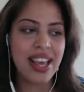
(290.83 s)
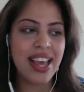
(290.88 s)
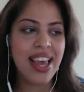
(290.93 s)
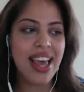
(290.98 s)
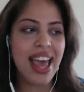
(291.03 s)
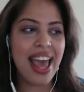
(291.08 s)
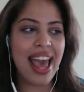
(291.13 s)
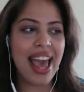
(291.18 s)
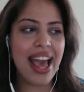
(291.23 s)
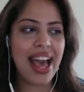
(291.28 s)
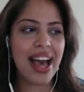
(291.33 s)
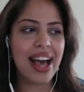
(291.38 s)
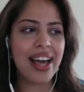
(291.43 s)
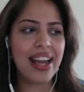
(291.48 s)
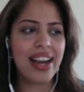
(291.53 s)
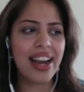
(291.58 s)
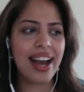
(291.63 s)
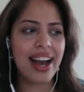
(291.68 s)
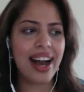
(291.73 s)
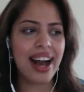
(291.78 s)

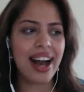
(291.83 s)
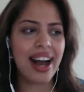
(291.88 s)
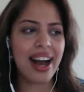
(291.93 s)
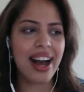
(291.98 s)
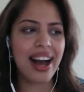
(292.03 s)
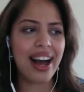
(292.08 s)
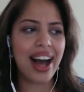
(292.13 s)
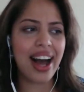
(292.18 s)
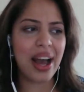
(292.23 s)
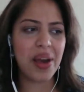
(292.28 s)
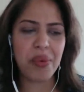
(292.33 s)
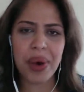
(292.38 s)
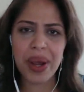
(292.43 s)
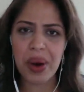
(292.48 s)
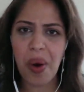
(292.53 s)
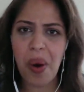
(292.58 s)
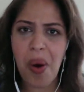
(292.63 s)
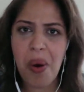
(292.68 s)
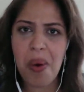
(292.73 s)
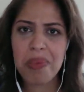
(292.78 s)
And I went
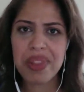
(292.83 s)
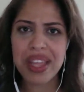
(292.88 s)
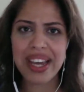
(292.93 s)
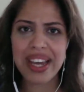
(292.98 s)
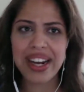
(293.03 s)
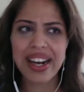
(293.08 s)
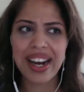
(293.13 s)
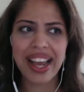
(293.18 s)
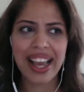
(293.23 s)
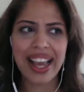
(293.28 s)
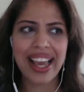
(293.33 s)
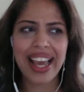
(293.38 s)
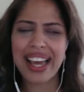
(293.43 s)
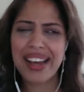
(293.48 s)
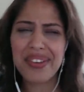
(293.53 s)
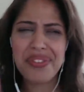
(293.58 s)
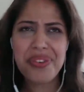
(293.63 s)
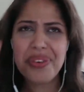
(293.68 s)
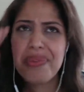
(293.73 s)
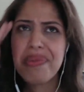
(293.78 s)
home that night. I
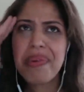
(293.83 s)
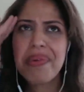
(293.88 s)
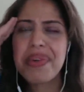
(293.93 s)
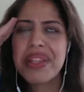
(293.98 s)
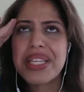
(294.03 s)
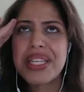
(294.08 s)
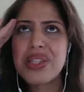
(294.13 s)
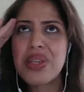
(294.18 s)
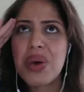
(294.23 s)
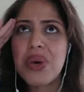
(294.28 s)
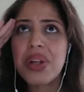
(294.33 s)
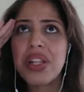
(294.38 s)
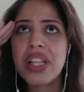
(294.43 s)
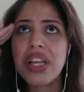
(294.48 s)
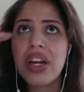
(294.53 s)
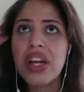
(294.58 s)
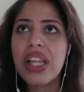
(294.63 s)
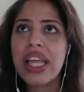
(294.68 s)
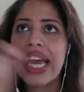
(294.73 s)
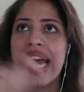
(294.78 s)
remember this so
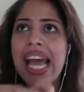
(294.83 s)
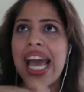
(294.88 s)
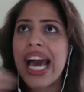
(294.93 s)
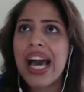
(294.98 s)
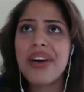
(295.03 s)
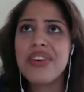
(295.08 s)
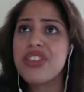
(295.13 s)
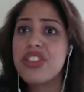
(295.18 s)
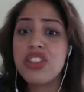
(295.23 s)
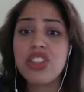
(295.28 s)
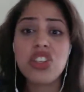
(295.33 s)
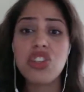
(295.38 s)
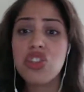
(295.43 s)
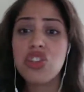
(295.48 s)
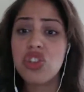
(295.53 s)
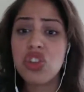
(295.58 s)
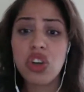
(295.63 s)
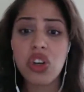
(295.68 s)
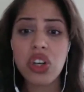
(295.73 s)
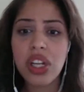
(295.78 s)
clearly. I was just
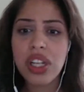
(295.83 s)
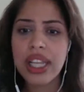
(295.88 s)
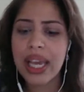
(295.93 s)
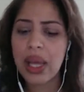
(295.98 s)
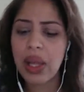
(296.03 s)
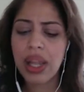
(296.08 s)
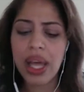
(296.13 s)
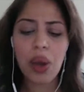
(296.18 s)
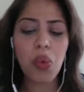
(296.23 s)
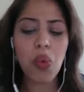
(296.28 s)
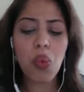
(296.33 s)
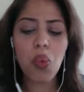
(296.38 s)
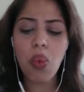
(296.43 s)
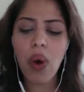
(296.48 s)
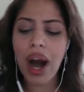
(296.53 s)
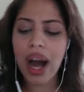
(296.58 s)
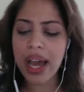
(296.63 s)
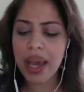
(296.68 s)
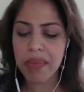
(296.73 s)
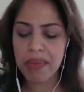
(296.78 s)
journaling, like,
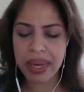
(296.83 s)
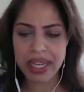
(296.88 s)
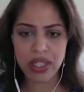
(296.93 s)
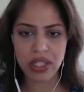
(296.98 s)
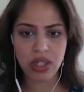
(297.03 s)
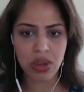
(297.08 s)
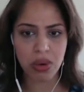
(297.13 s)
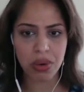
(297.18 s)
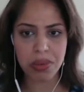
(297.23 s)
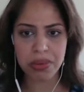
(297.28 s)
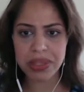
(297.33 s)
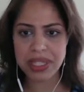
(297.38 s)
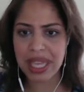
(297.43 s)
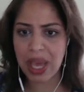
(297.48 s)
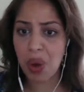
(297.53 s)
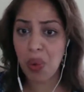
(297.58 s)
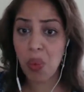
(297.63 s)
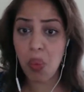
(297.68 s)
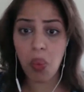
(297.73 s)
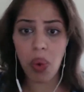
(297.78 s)
why am I so
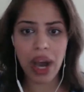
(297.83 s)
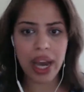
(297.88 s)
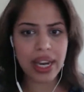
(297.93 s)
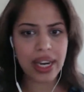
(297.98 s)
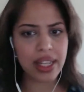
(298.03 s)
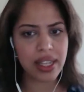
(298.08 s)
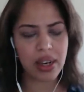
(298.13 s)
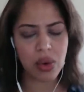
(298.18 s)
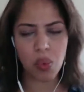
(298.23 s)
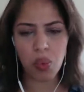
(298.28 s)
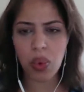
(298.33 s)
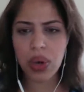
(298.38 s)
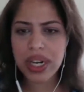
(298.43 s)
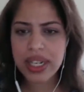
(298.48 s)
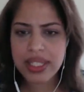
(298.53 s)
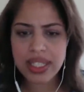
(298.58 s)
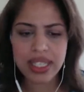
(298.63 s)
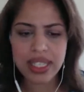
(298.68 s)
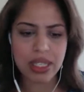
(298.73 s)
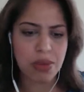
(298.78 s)
upset? What
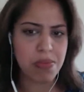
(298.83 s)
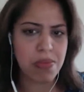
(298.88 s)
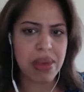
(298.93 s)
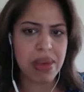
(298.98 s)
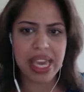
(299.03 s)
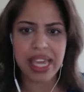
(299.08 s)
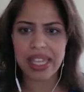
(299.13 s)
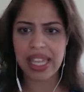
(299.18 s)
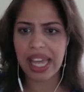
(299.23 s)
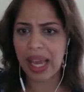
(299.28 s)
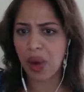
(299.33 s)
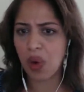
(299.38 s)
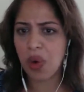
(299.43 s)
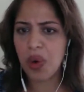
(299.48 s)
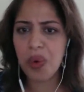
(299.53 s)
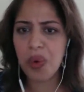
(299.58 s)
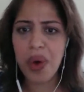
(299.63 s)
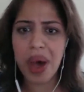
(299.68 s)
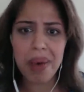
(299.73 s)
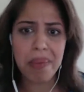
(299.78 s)
does this mean? Like,
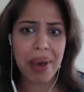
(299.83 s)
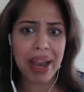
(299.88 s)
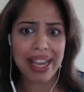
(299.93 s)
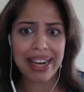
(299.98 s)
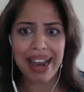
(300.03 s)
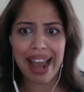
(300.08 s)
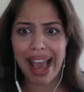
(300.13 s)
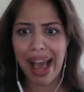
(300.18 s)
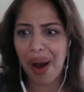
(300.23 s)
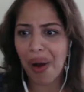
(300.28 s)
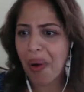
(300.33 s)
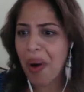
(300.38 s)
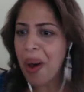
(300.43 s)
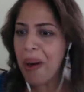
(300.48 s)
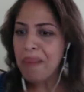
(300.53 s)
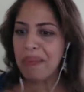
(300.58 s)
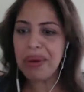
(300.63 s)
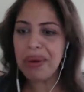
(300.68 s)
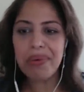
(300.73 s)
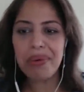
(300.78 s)
who am I now?
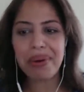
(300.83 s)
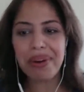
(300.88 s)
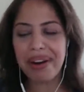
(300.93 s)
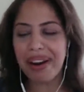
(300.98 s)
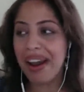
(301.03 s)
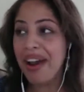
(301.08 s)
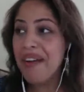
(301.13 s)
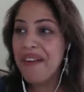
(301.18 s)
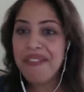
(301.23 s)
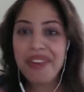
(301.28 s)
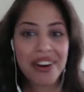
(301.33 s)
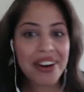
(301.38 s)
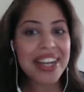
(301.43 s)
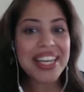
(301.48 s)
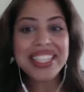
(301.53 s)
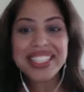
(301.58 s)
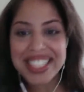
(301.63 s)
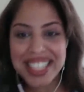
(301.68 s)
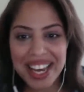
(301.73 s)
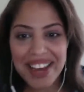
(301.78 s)
Very
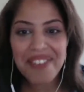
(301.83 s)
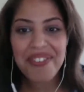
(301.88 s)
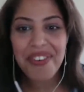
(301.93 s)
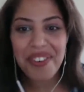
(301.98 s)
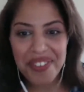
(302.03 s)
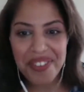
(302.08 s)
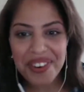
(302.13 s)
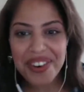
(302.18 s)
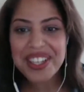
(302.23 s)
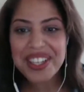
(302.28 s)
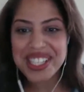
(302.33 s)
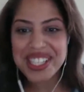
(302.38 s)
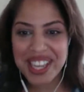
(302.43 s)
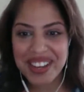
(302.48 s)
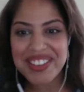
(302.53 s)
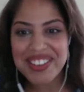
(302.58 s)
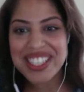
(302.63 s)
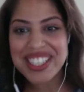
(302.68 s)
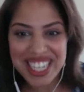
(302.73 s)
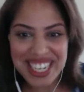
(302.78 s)
insightful for a
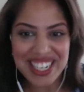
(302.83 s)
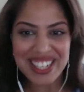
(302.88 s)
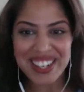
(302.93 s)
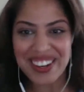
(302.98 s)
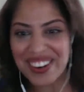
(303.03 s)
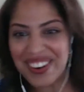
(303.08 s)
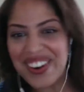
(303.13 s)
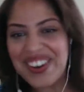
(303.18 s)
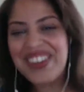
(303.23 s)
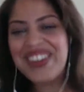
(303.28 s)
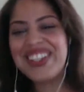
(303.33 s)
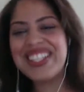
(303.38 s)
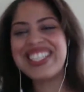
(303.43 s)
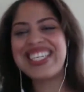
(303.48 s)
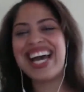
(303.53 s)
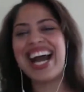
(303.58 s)
17-year-old.